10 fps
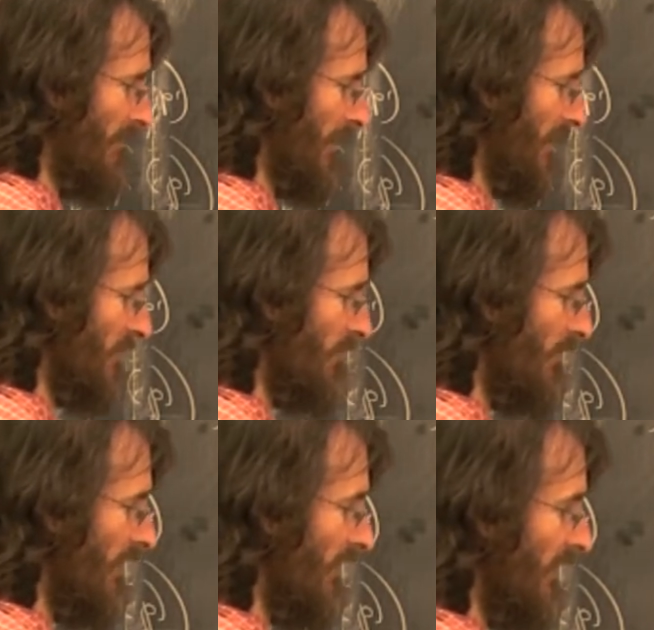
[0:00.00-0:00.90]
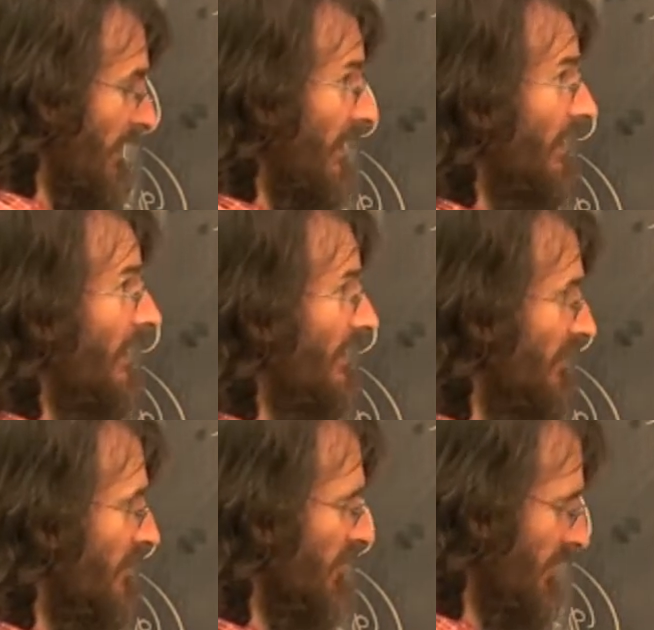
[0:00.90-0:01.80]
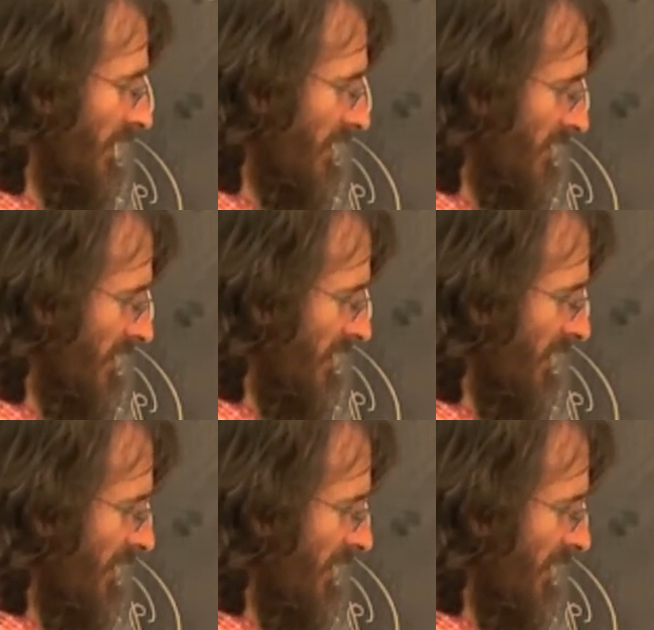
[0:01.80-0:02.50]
minus 1 into this